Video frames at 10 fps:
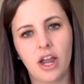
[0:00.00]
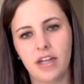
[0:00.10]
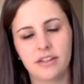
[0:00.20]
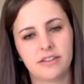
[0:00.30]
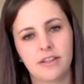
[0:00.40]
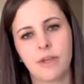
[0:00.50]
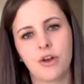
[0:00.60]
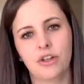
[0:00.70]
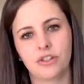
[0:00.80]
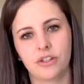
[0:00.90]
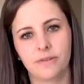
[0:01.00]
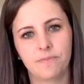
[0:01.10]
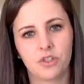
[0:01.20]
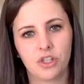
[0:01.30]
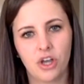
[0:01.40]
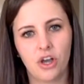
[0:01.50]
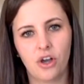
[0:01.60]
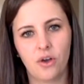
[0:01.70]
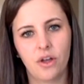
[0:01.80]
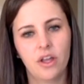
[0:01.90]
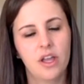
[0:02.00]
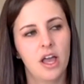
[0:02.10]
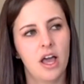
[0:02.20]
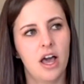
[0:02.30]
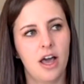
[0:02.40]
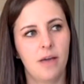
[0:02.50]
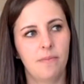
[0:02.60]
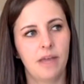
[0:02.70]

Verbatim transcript: I had a stomach ulcer, so um,